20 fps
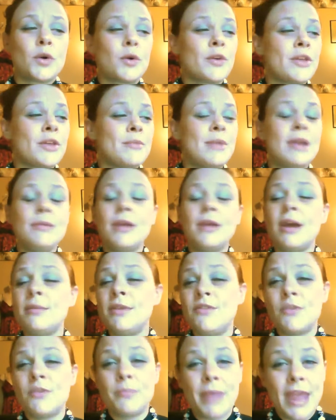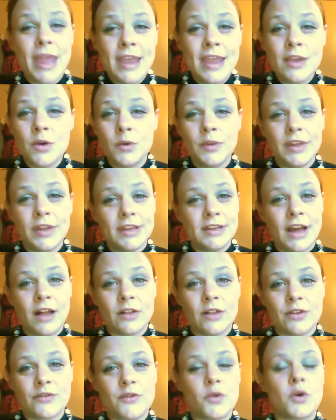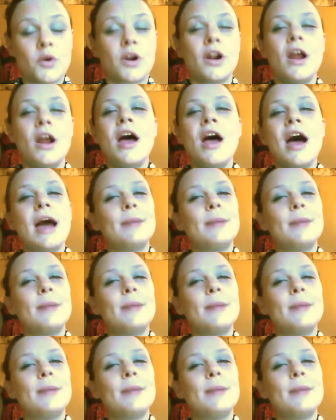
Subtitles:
or that maybe I'm even paying only $1 for,